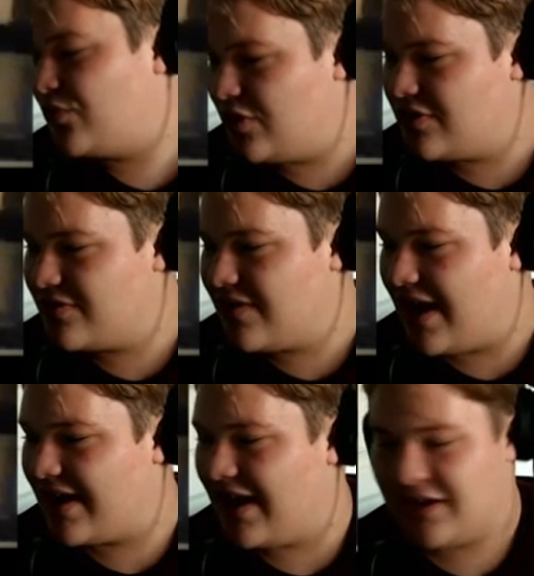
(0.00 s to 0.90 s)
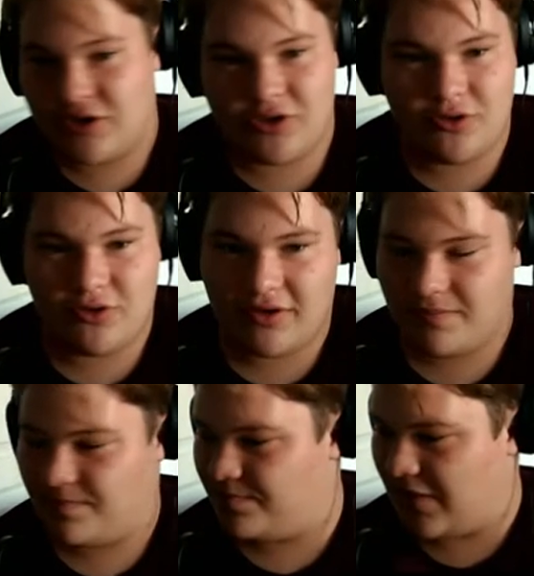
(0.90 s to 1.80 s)
don't know why I got two
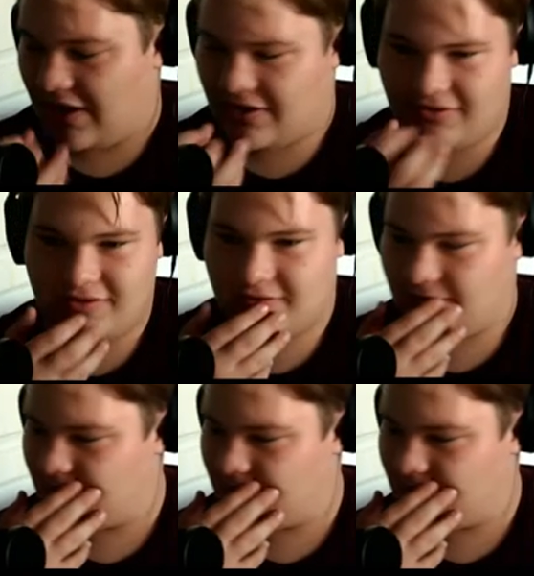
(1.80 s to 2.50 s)
bottles,